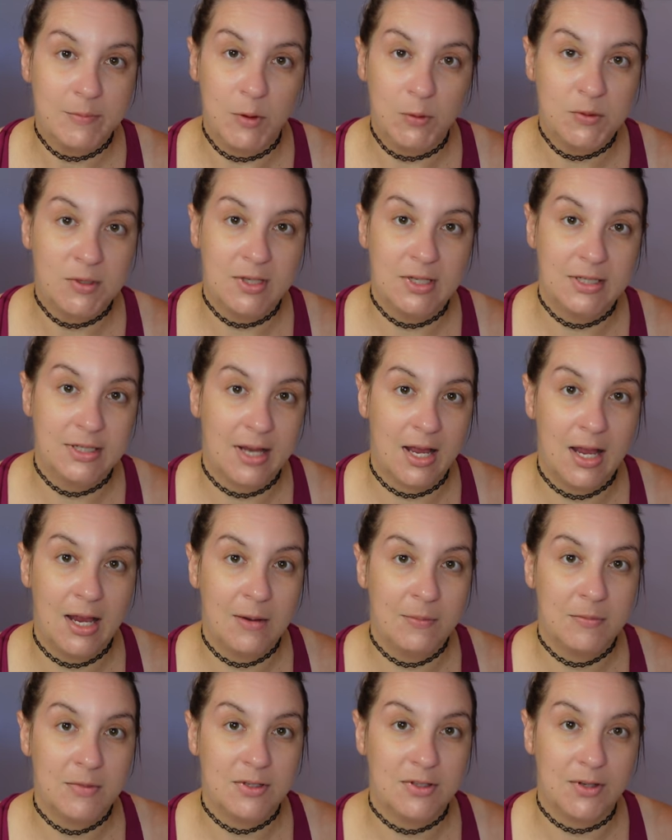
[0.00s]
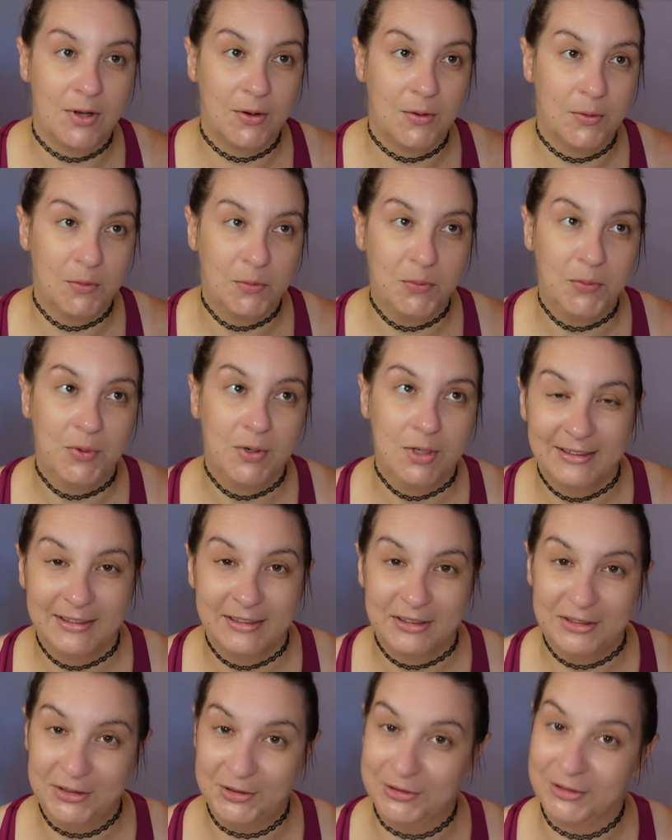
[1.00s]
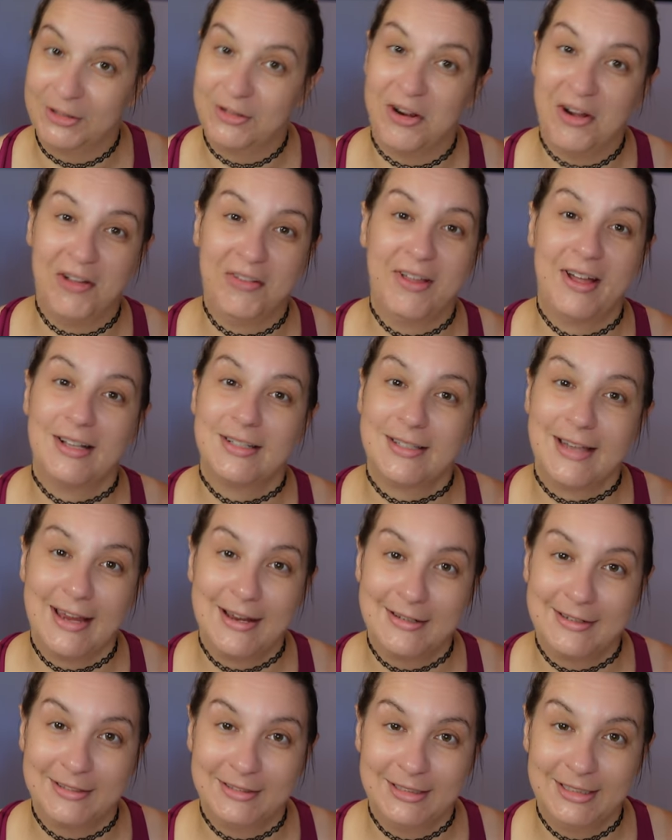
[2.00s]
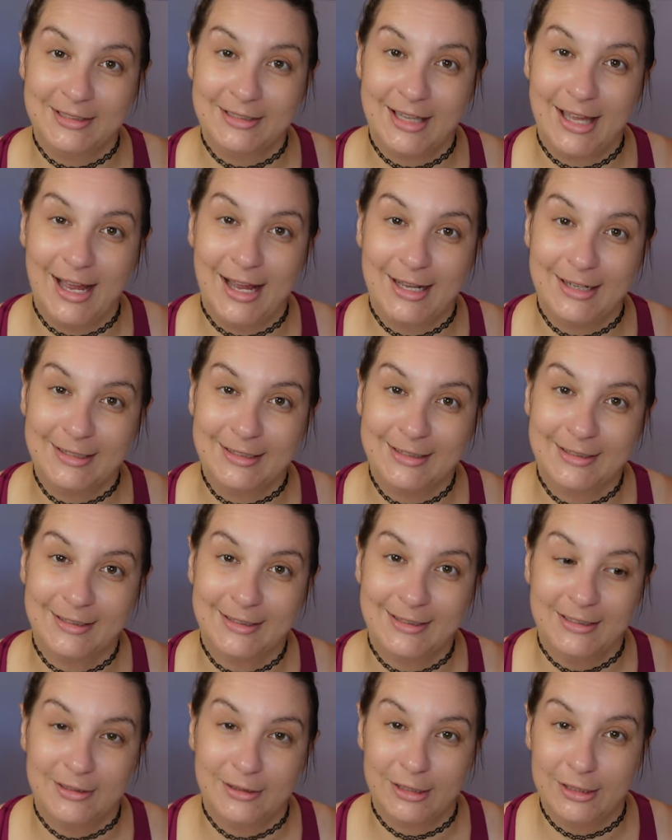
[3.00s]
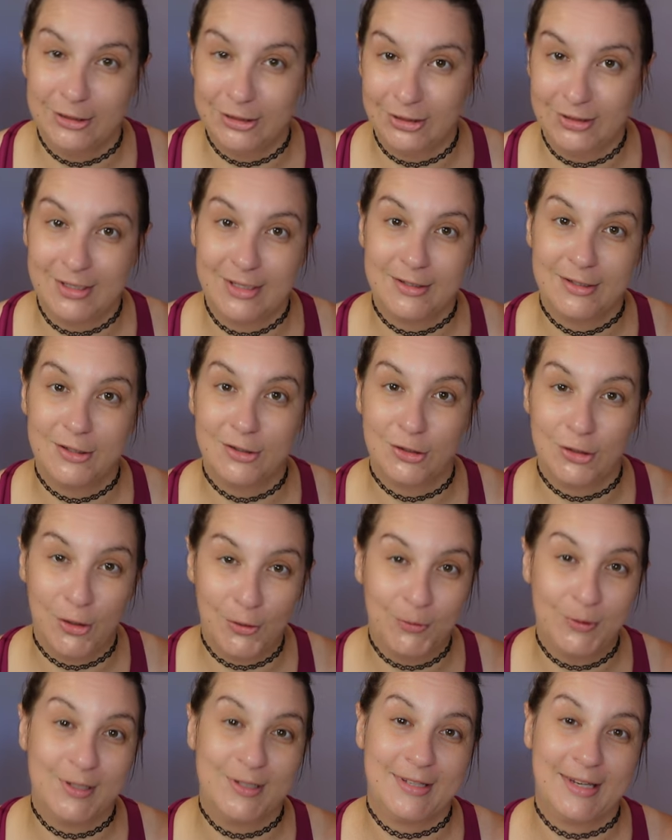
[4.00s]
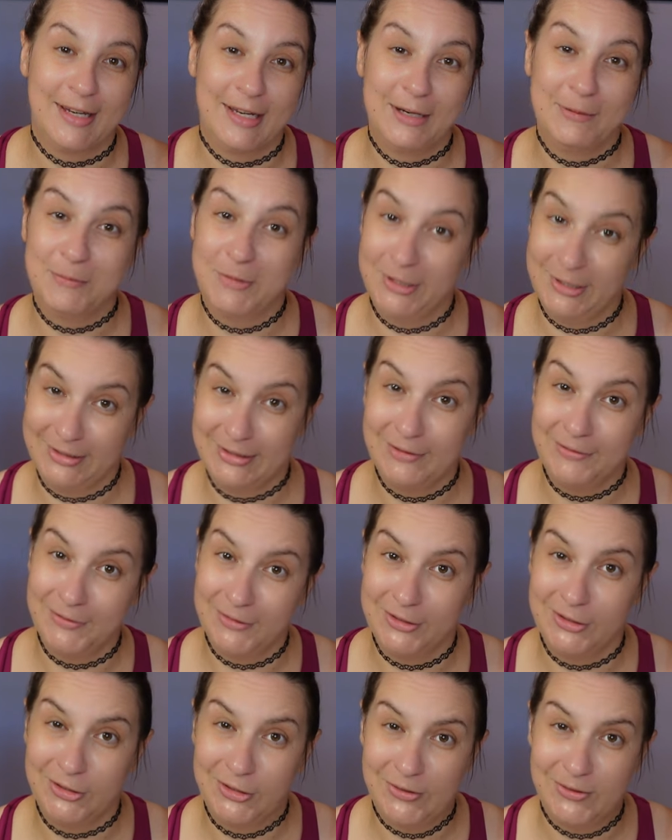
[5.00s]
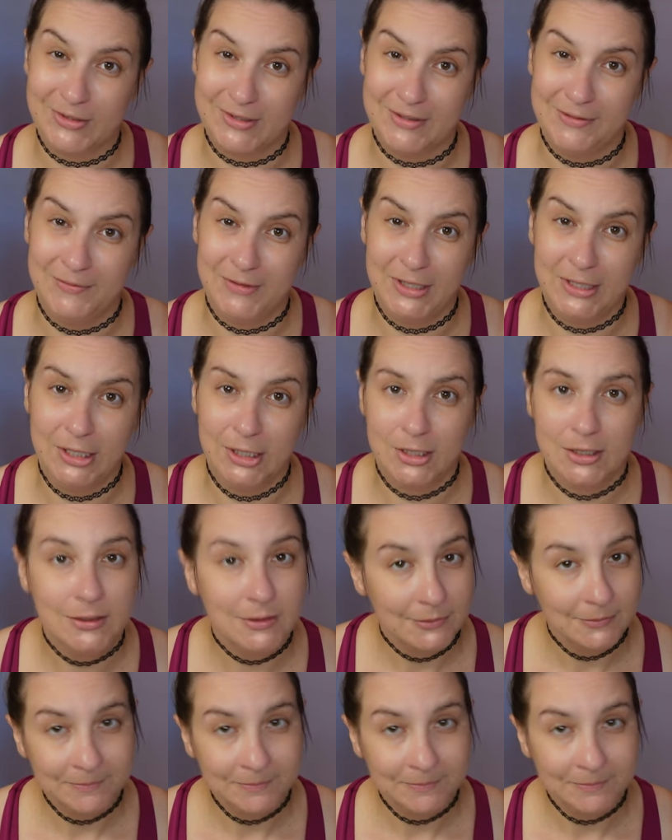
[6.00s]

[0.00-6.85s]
most of the time, so you could call that scantily clad. It just doesn't show the skin, but it definitely shows the figure.